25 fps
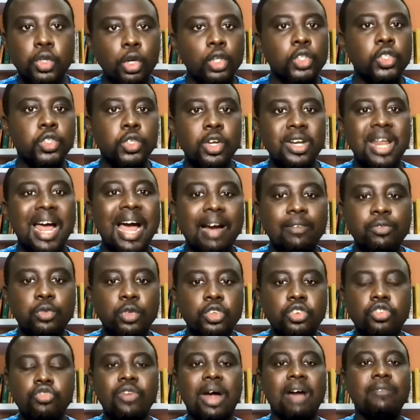does not have
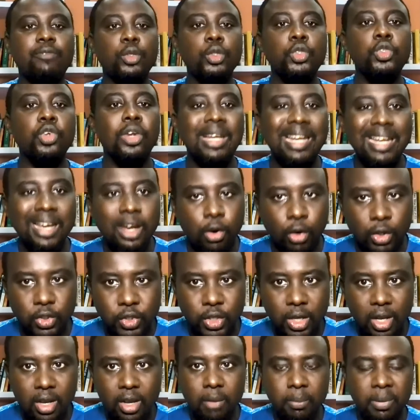to travel to
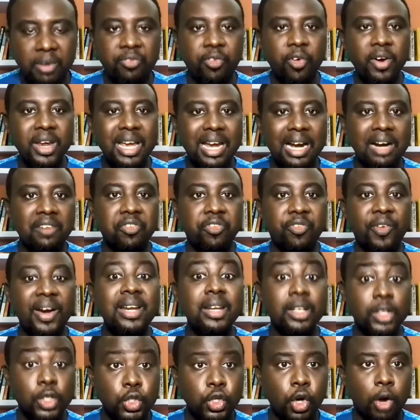Lagos before he can
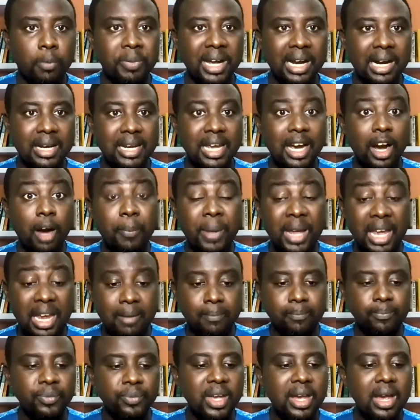find a job that can help
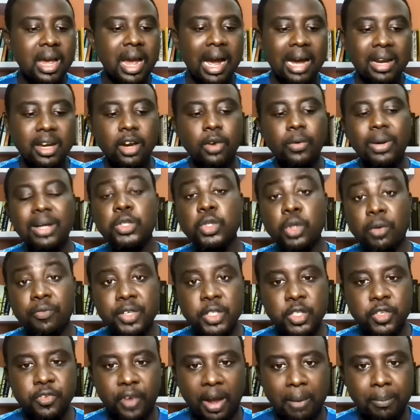him and the rest of
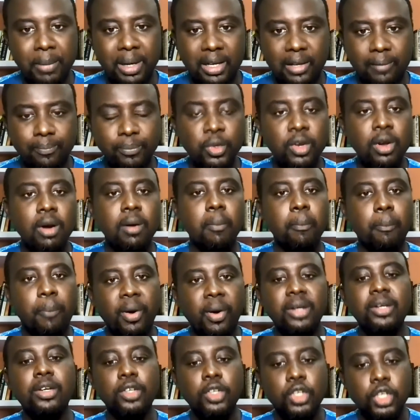his family.
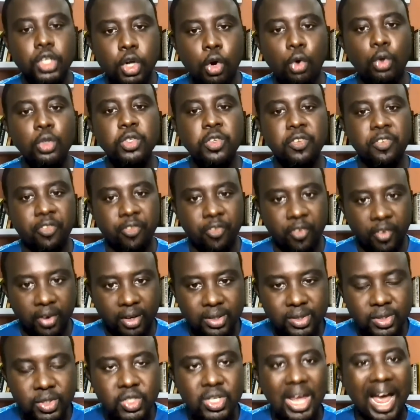But those
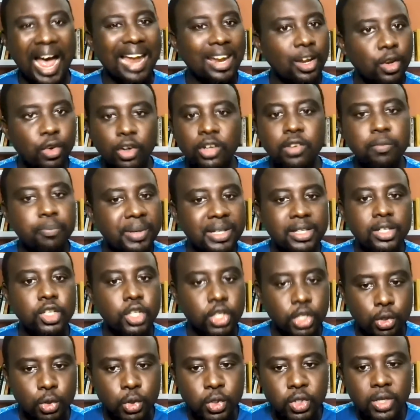funds are not being
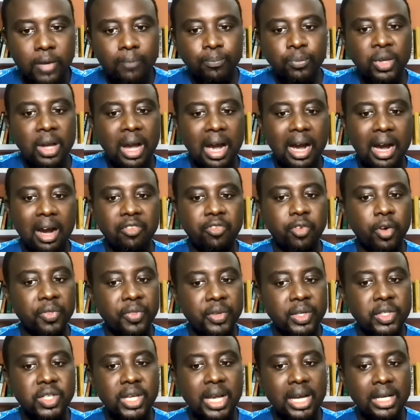used for
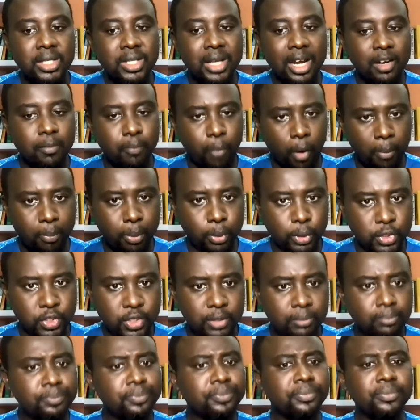this exact
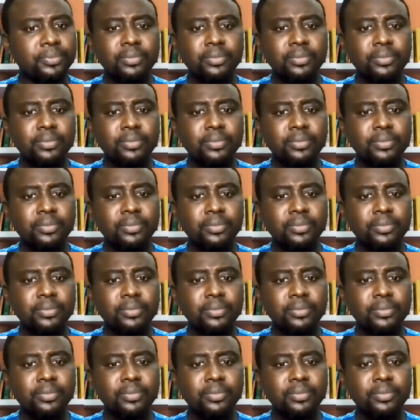purpose.